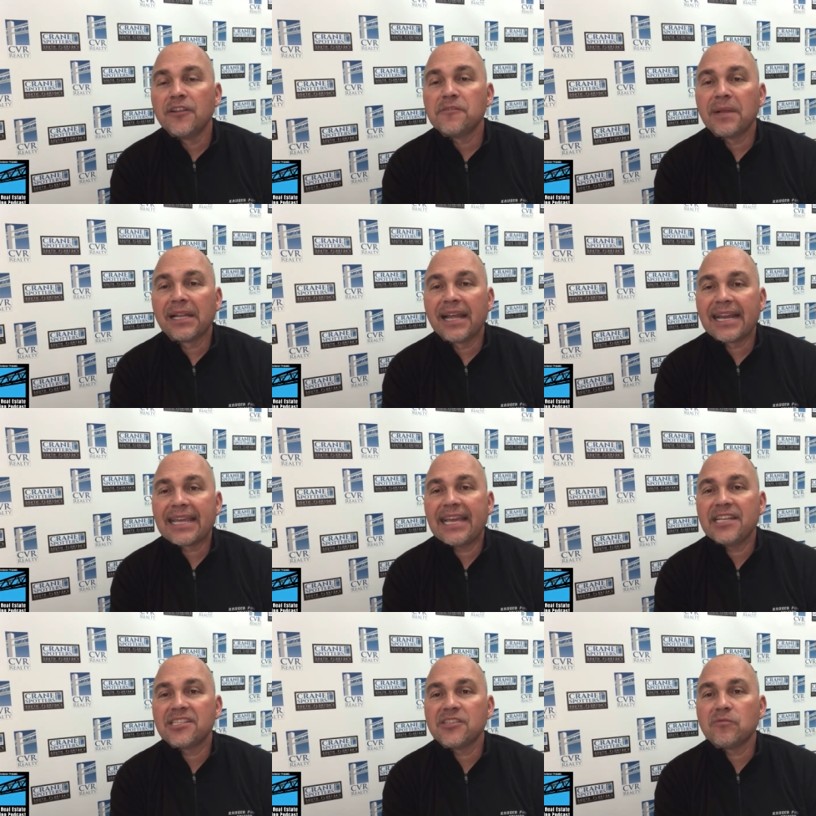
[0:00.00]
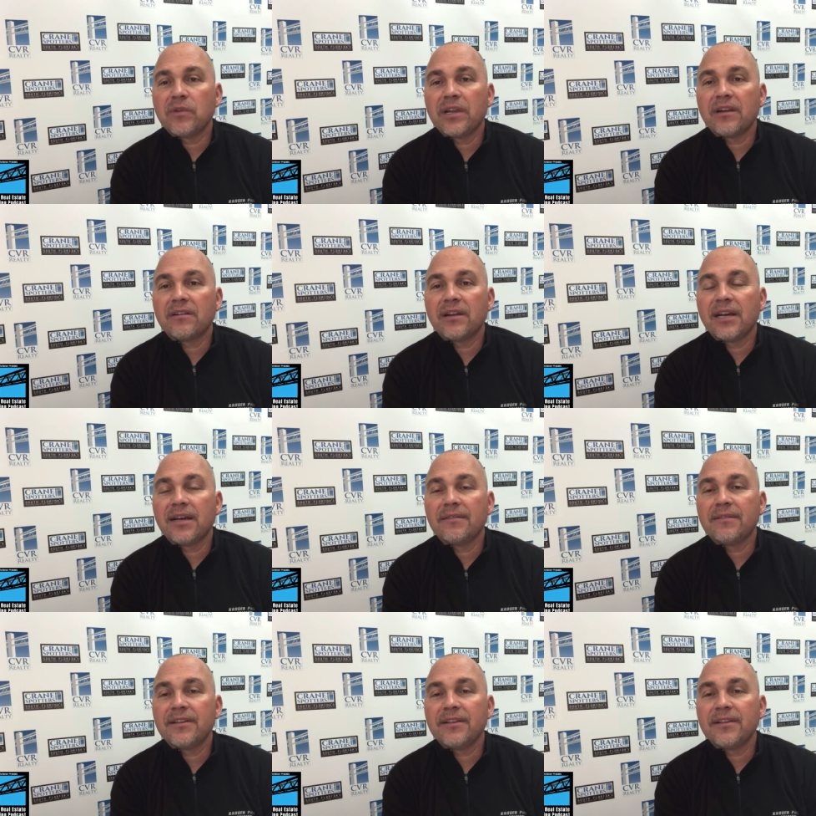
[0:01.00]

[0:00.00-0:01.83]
there's been a lot of cases where